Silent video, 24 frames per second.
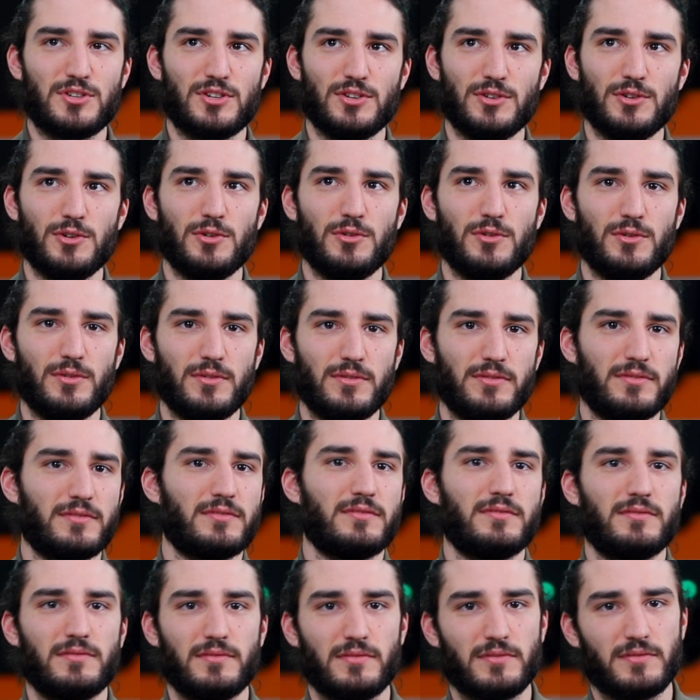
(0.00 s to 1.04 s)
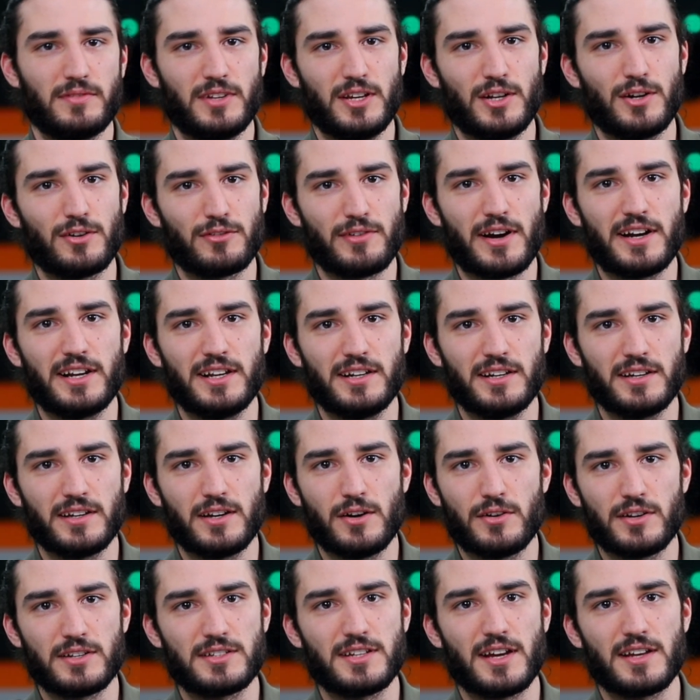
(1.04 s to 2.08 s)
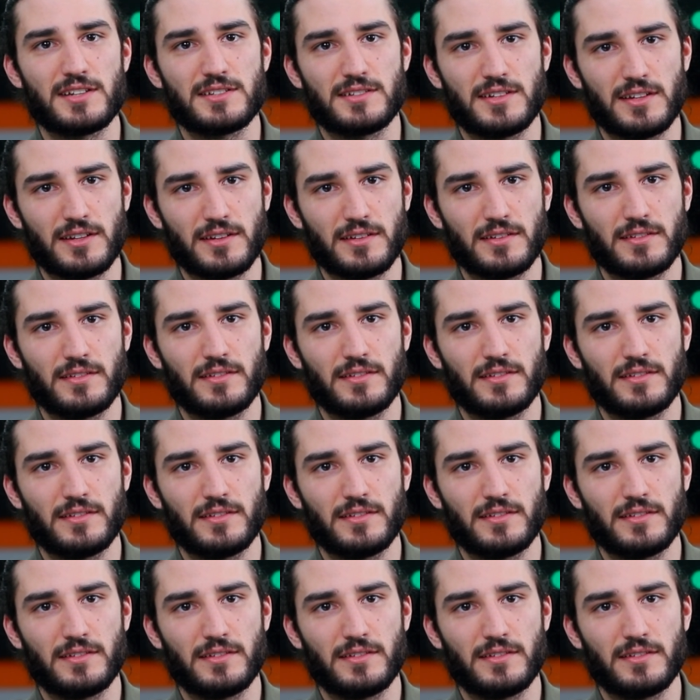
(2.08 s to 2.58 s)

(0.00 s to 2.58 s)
to, you know, ready to go to testing